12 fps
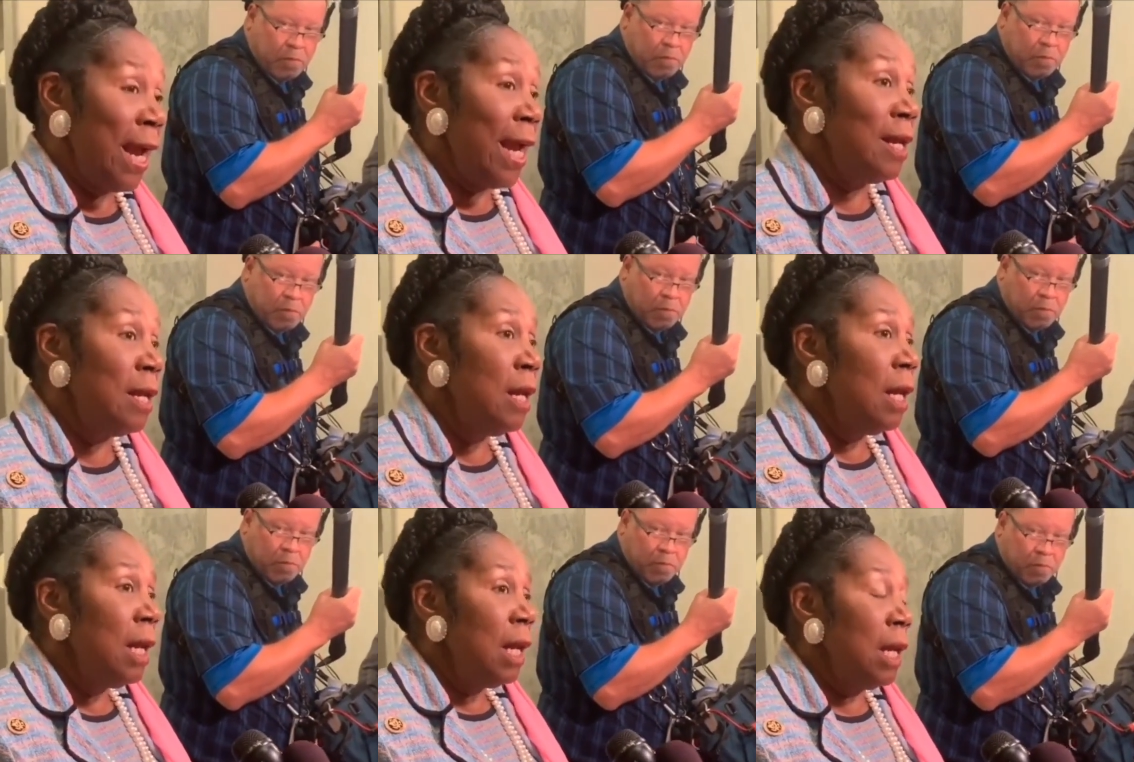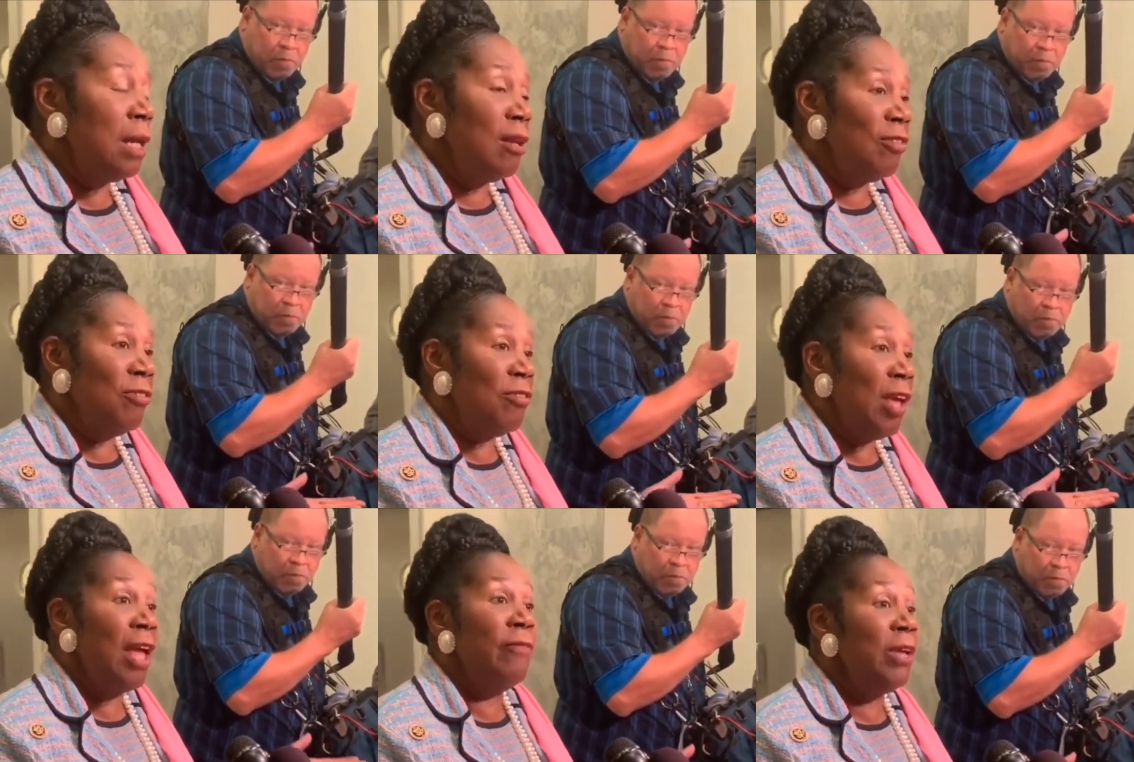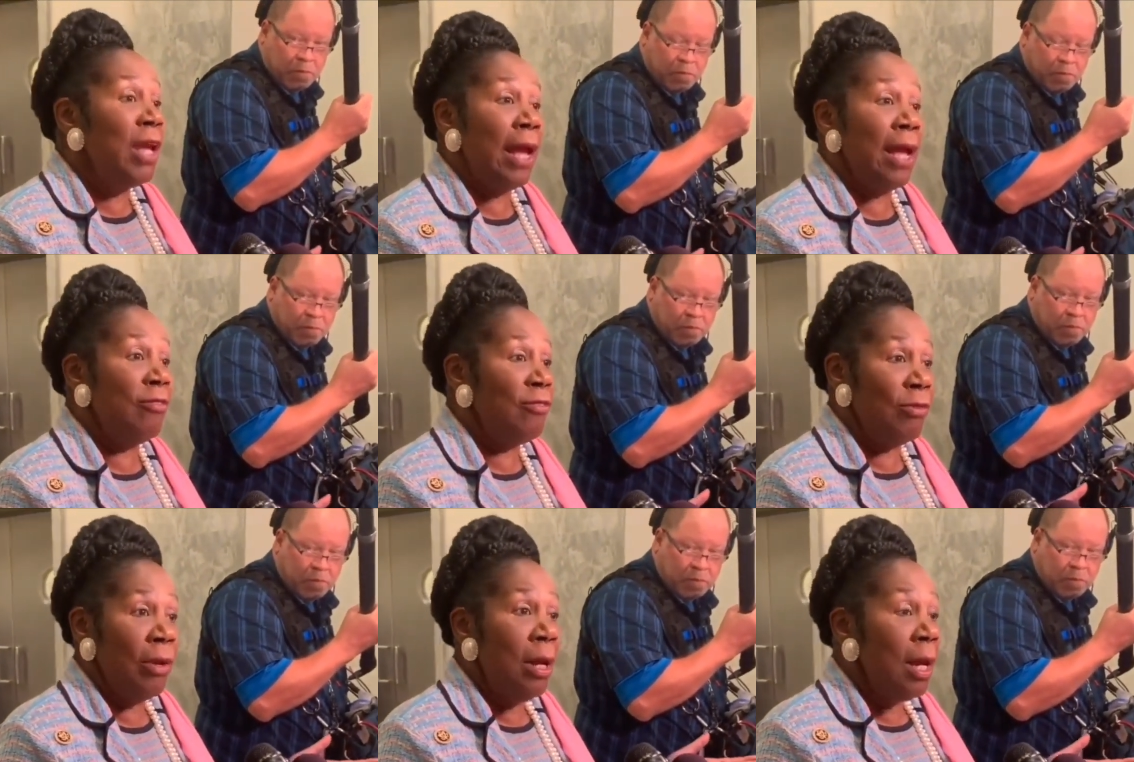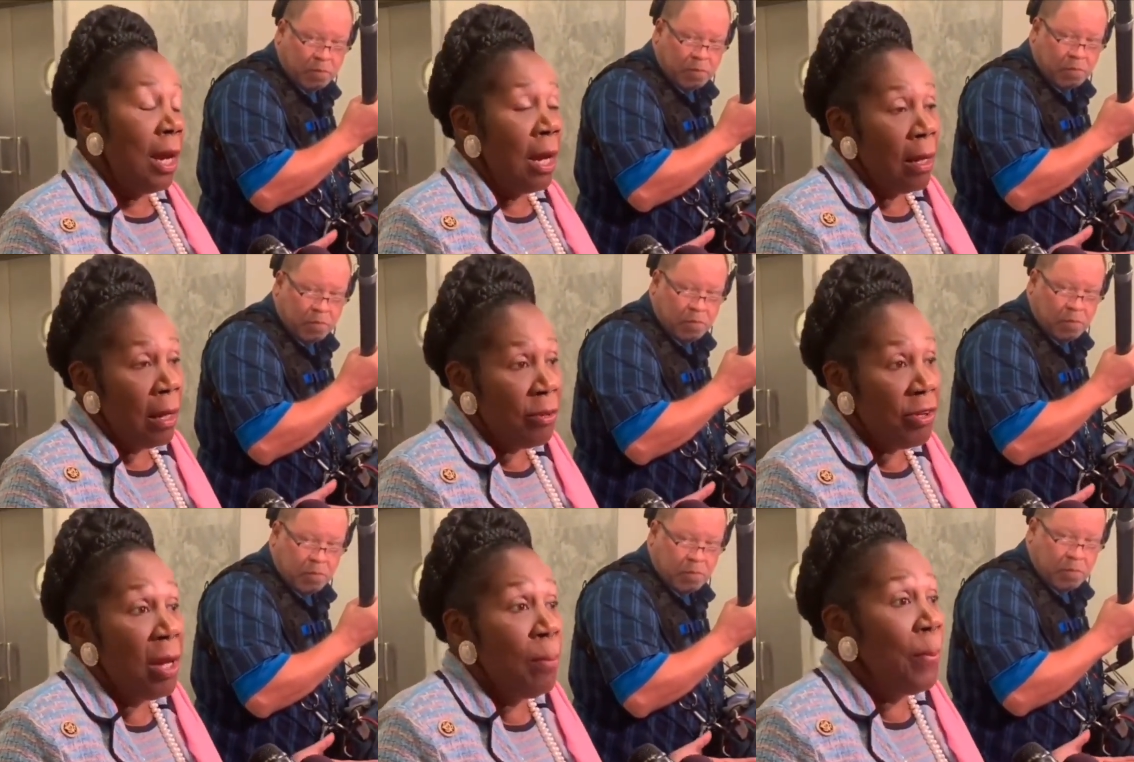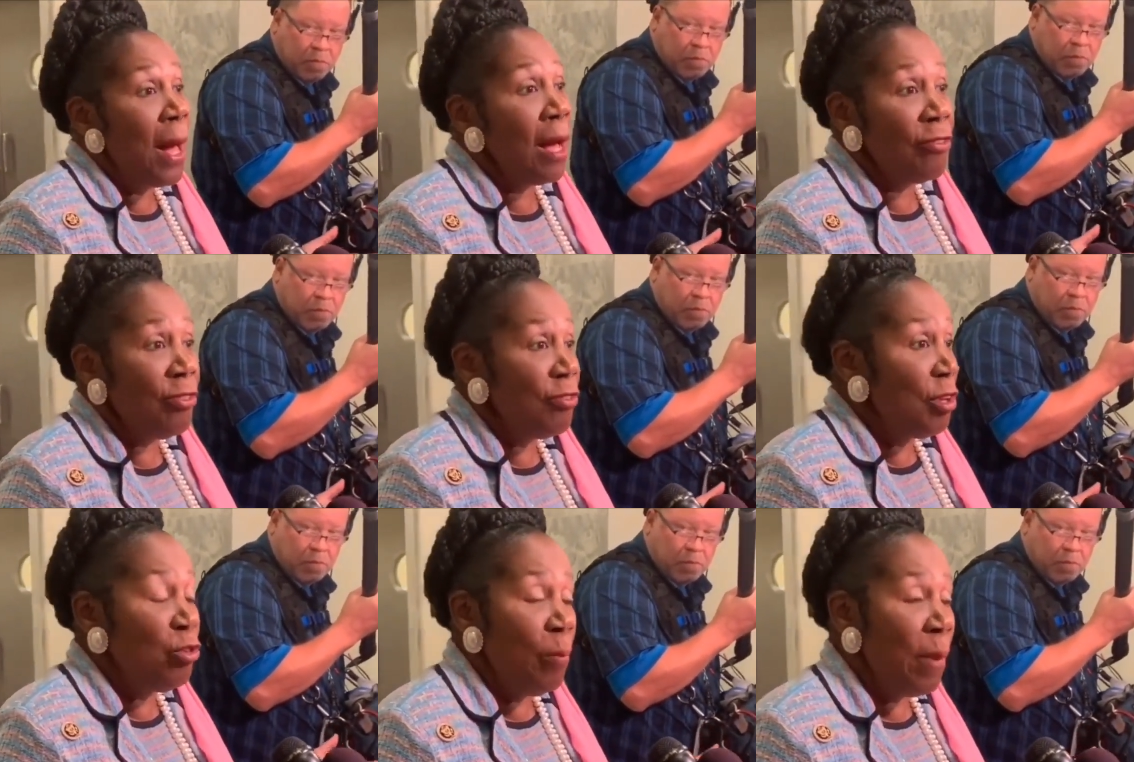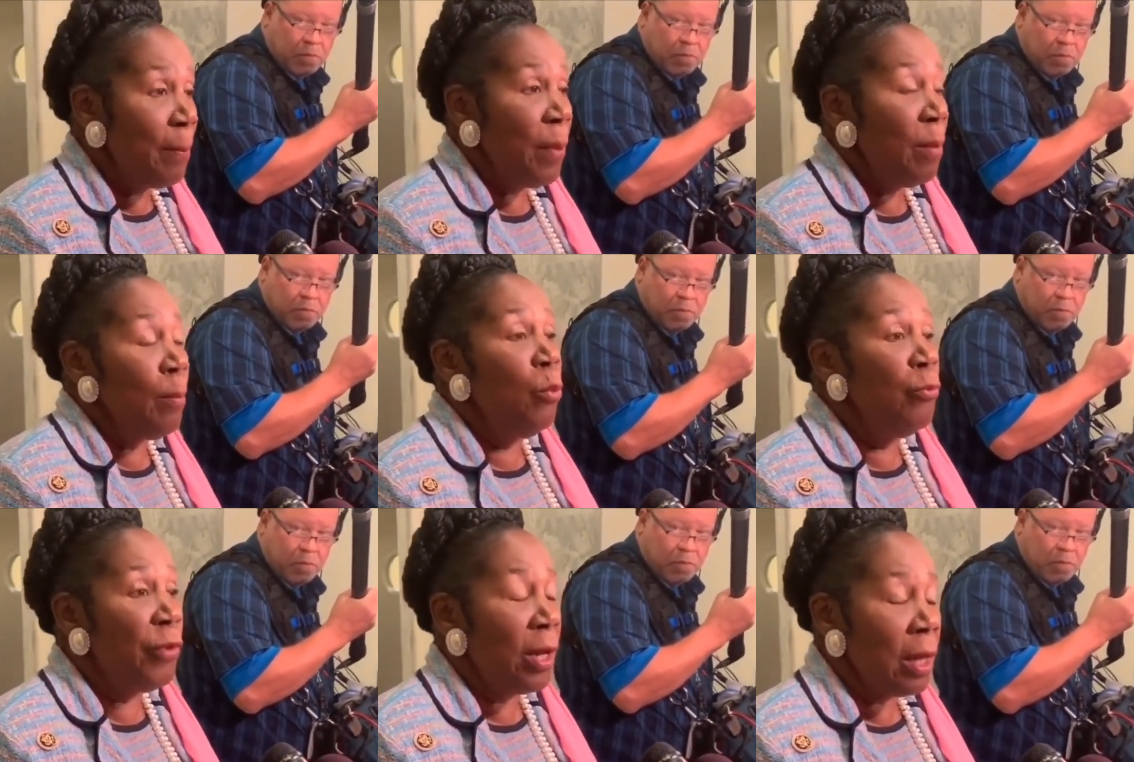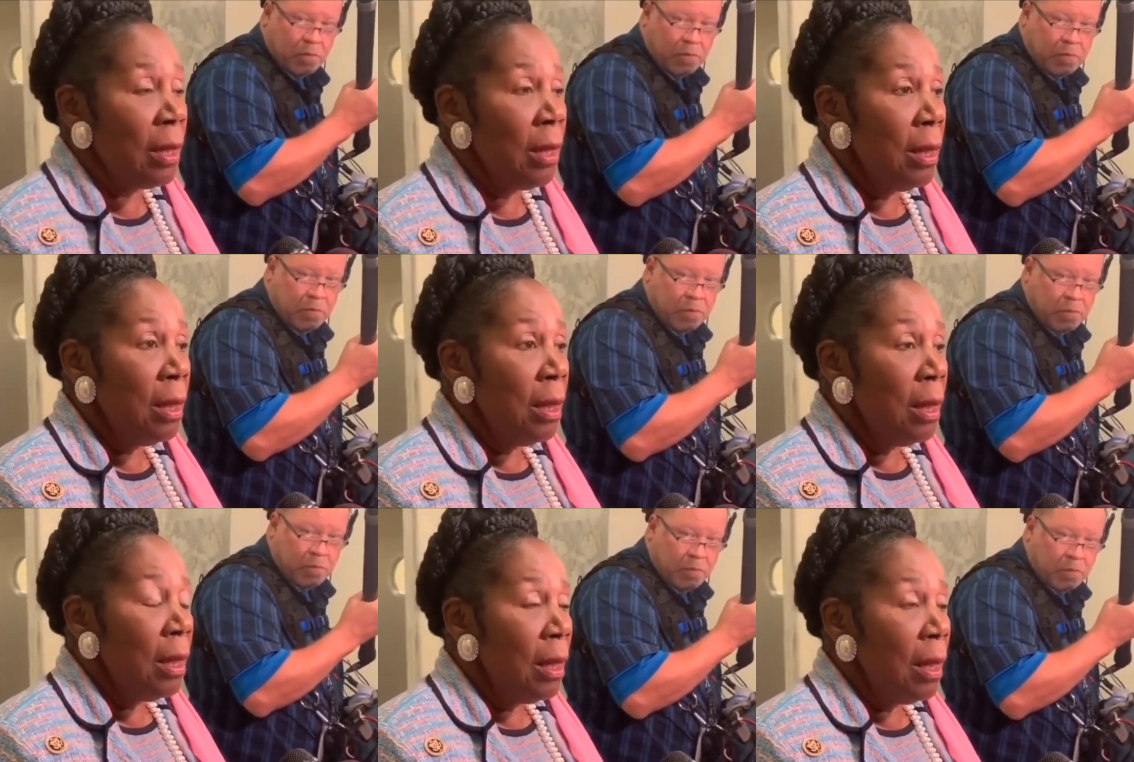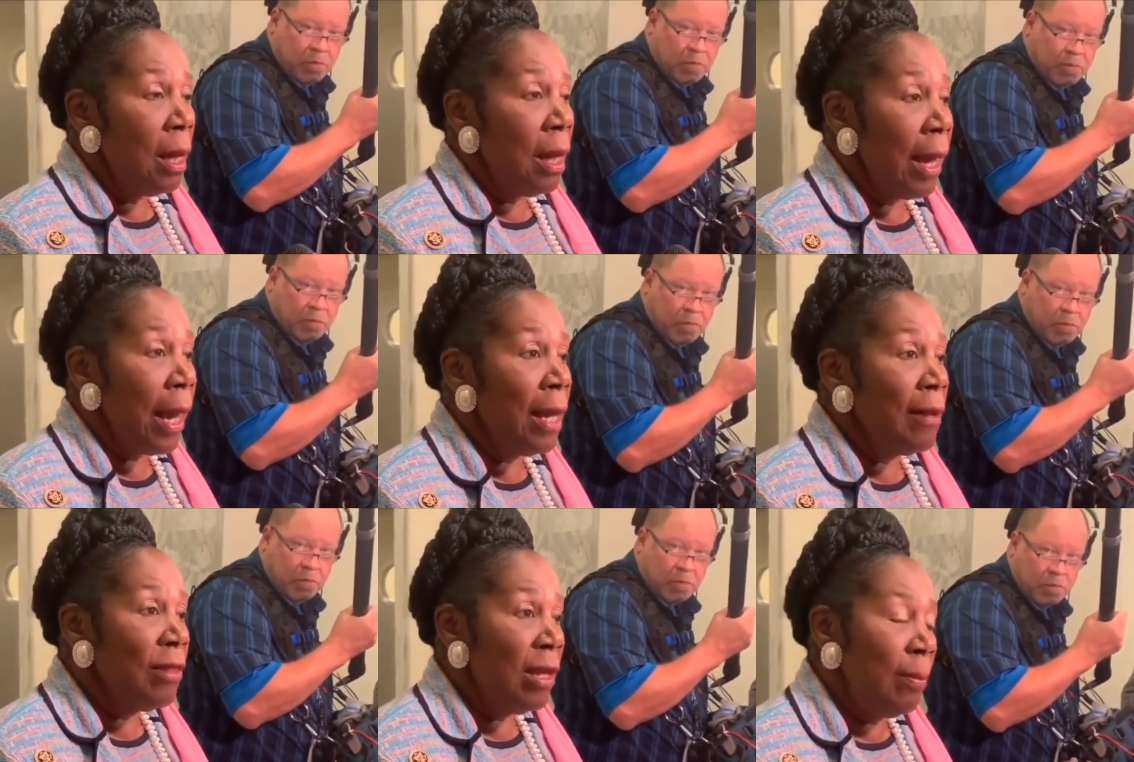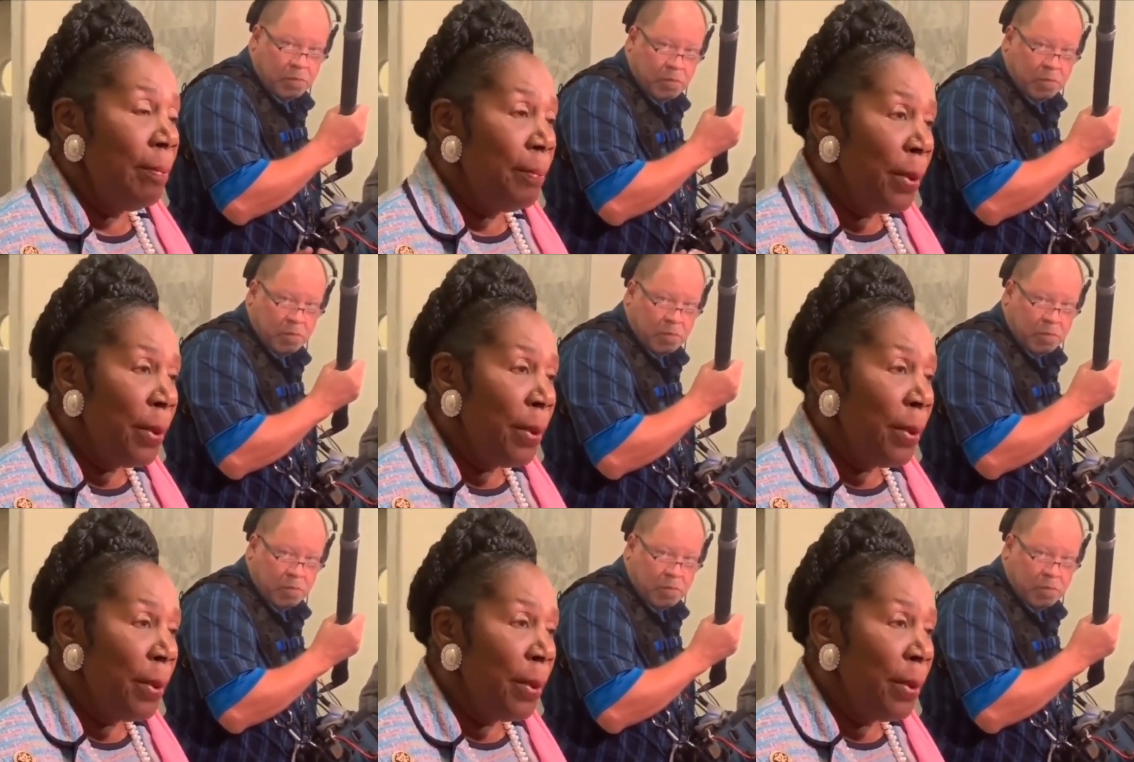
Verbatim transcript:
Speaker 1: I had it. It is as heavy as 10 boxes that you might be moving. Uh, and the